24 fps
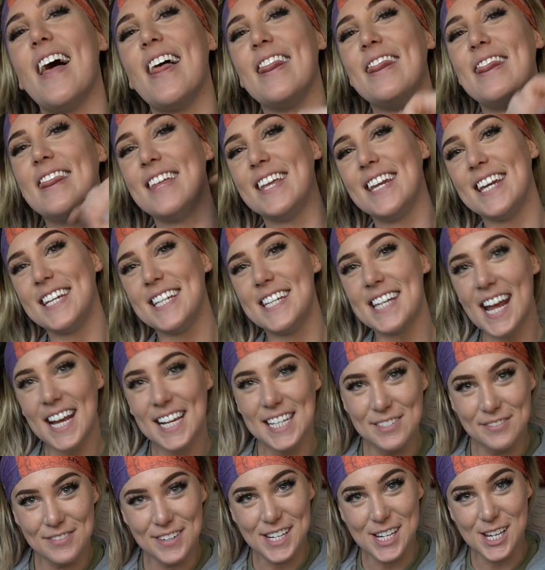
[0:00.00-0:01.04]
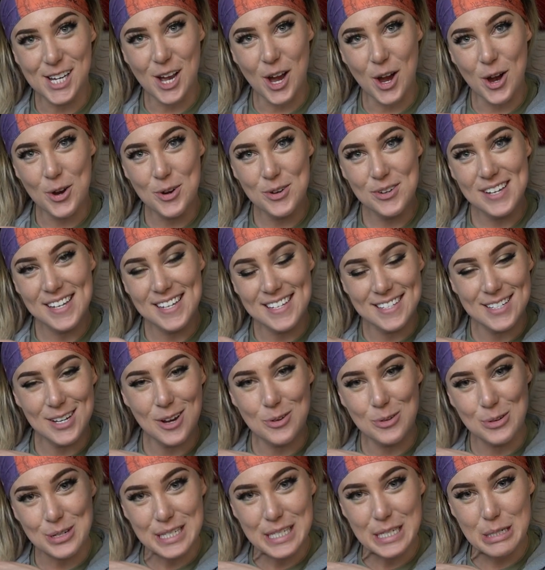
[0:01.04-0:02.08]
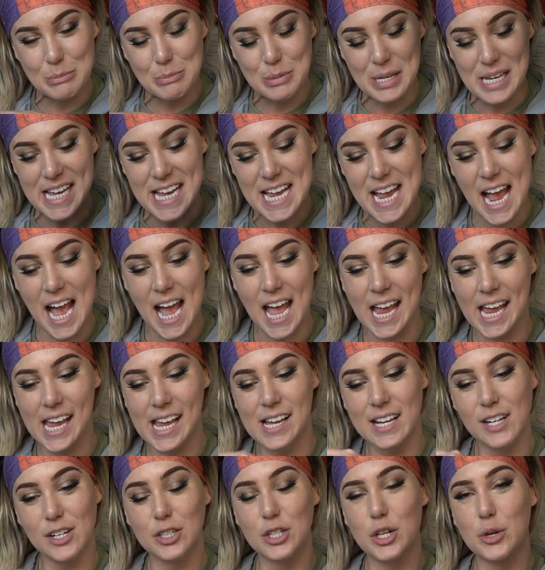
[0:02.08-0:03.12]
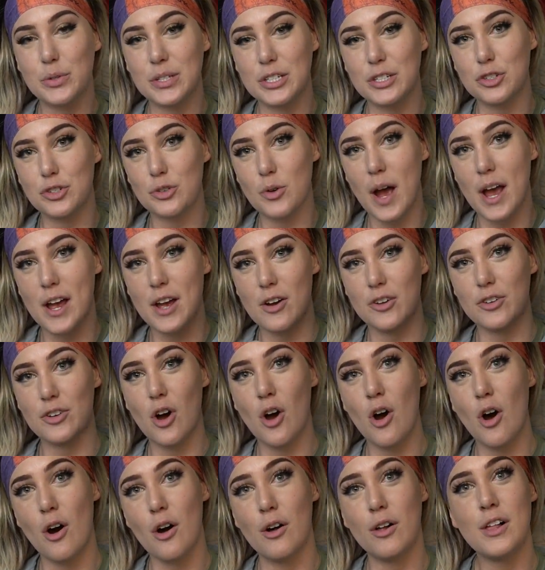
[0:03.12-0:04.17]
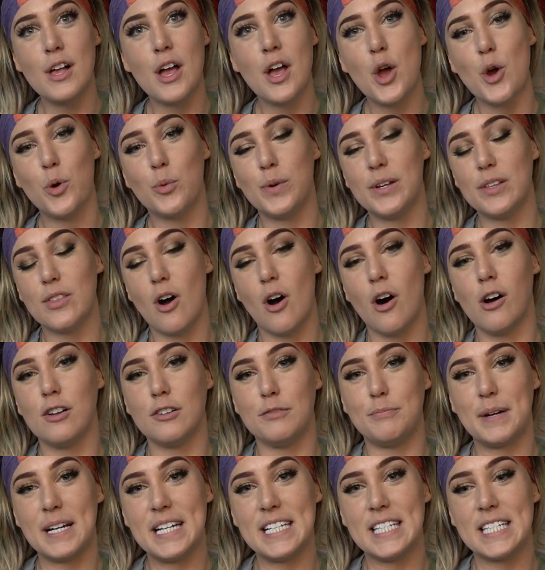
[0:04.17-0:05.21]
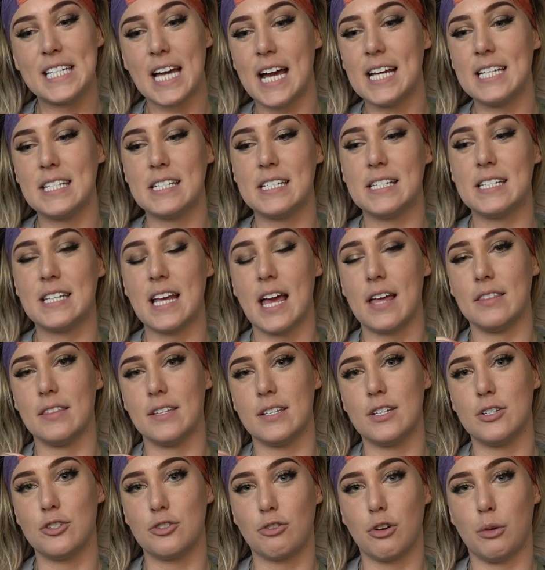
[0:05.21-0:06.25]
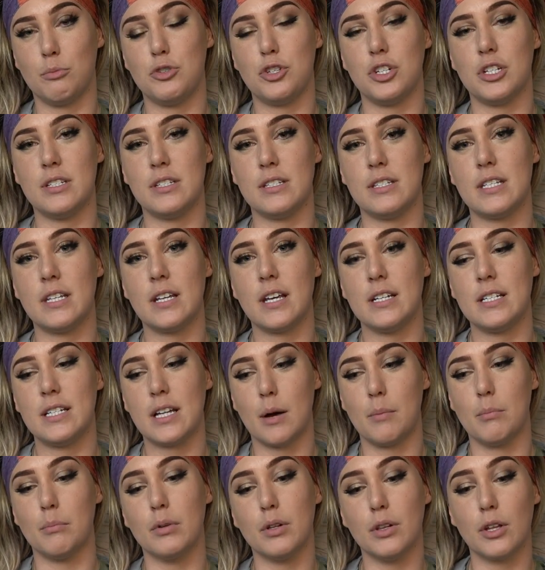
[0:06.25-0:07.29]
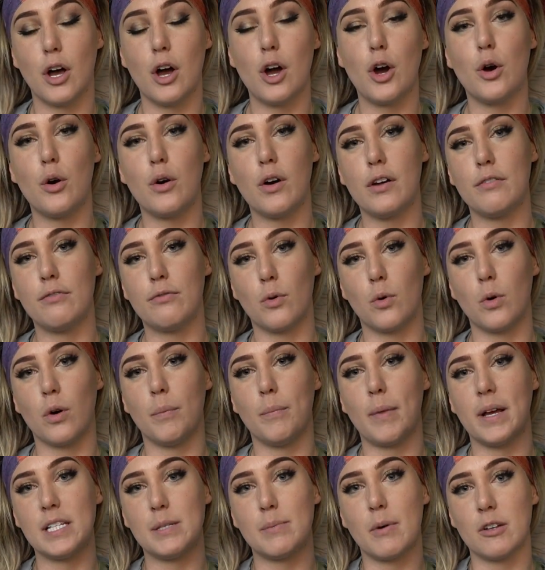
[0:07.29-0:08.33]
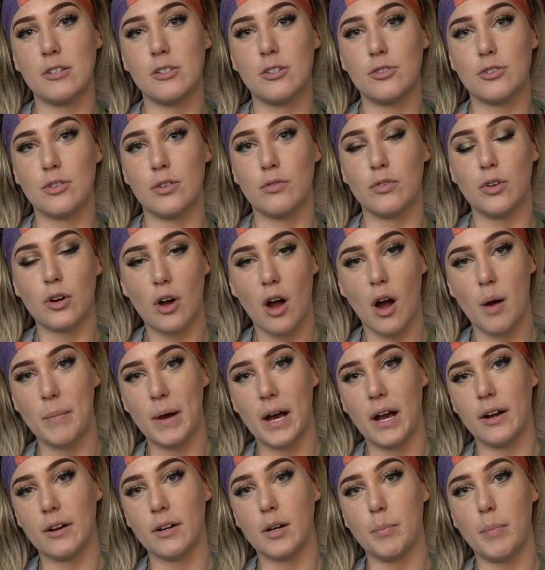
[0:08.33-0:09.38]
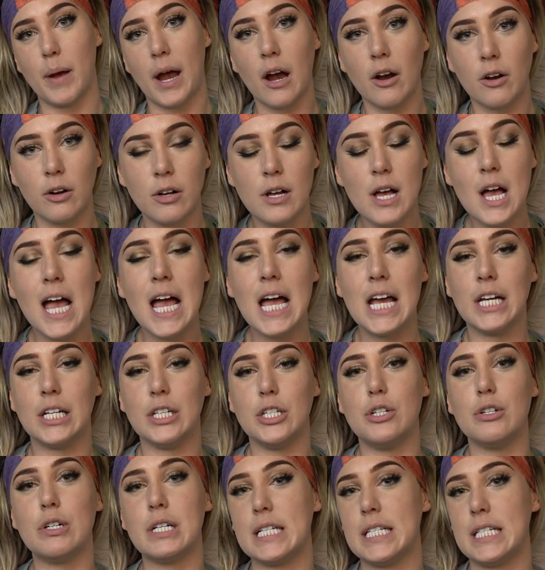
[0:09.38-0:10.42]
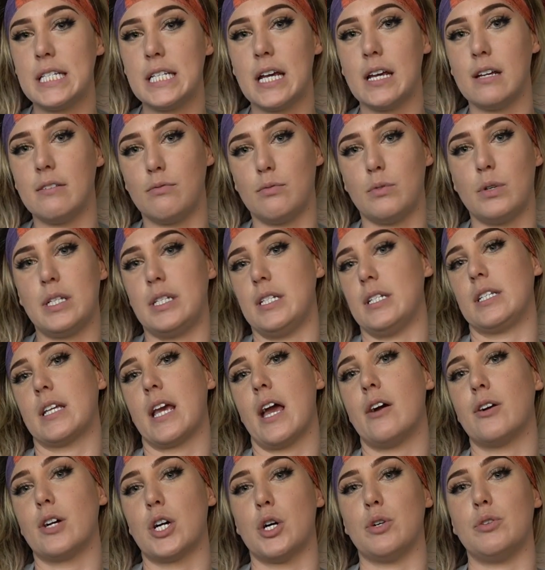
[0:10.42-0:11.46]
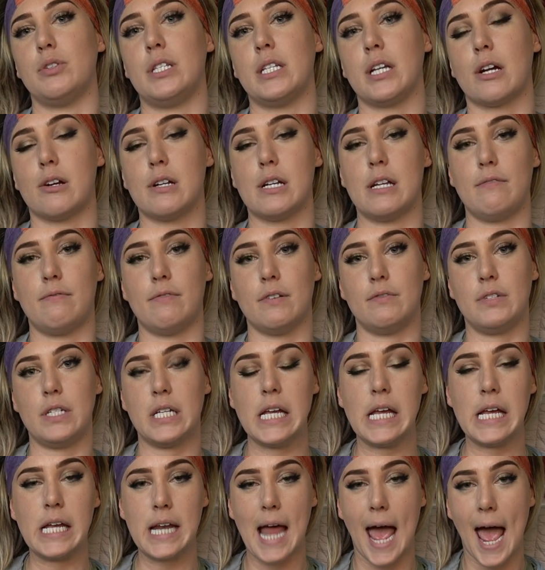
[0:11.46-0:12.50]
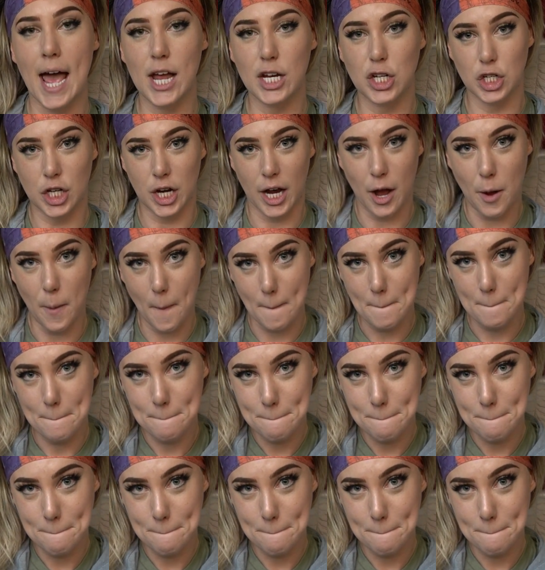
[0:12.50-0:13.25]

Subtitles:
the next video is going to be a clothing try-on haul with all of my sizes and the descriptions down below for my sponsors over at Combat Iron Apparel. And you can save with discount code SARAHD15 at checkout.